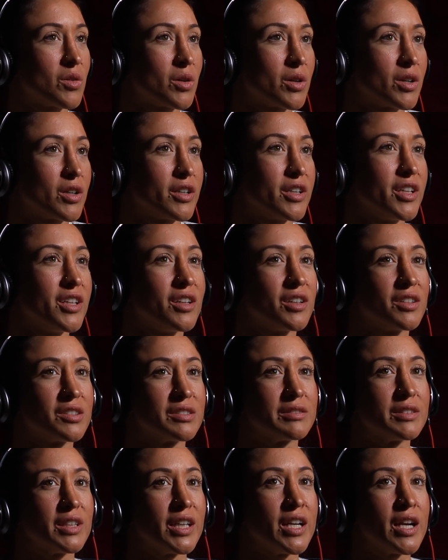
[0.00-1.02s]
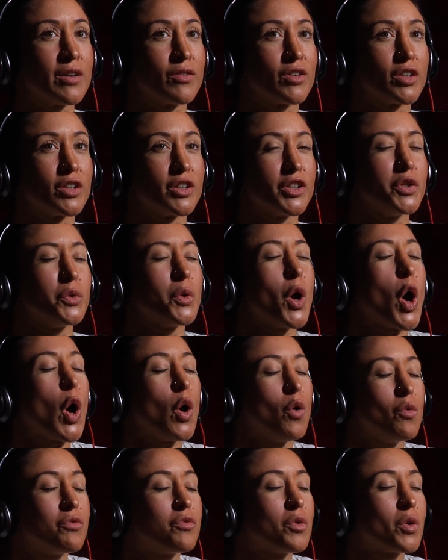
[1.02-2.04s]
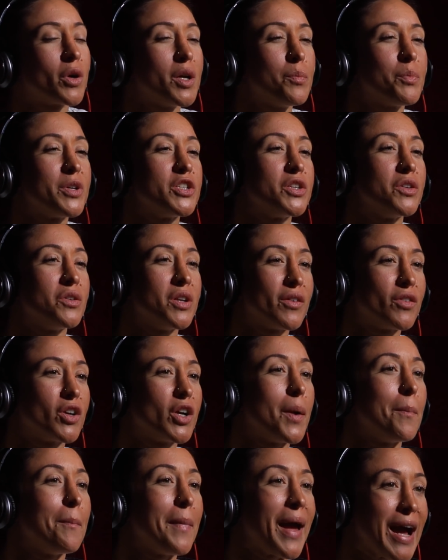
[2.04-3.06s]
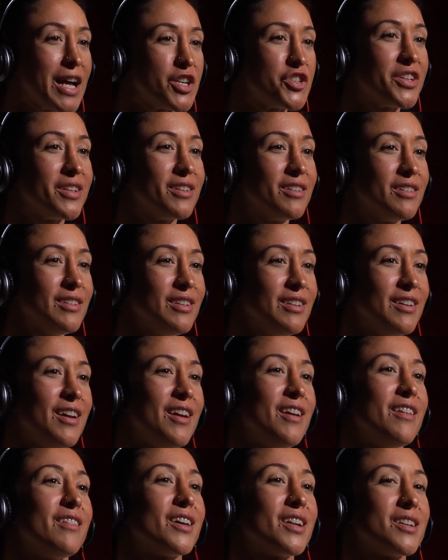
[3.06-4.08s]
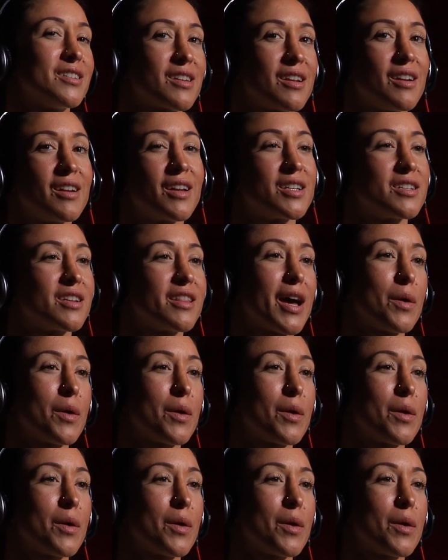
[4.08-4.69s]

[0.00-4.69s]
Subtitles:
or, you know, you hope for it, but you never imagine that it's going to get to